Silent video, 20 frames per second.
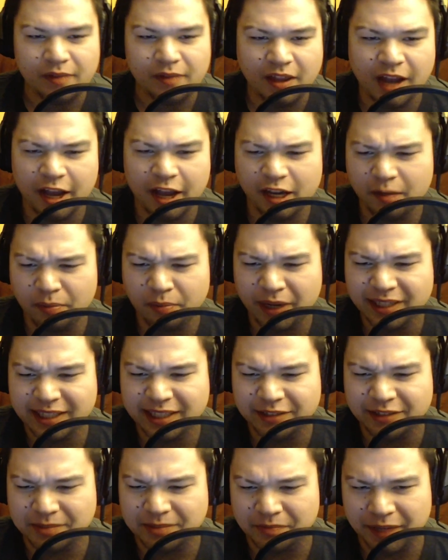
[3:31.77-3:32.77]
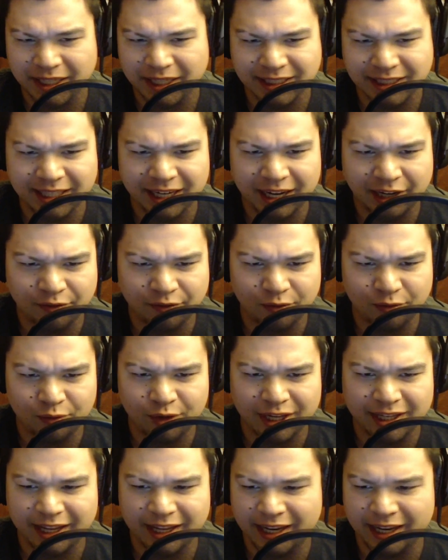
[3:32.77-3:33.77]
I'm gonna break down some things that I
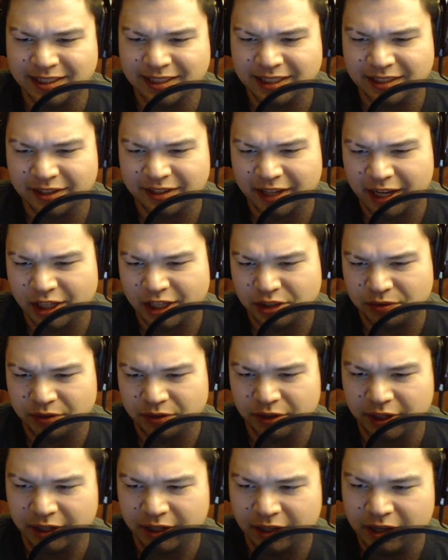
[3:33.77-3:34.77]
realize in the actual thing.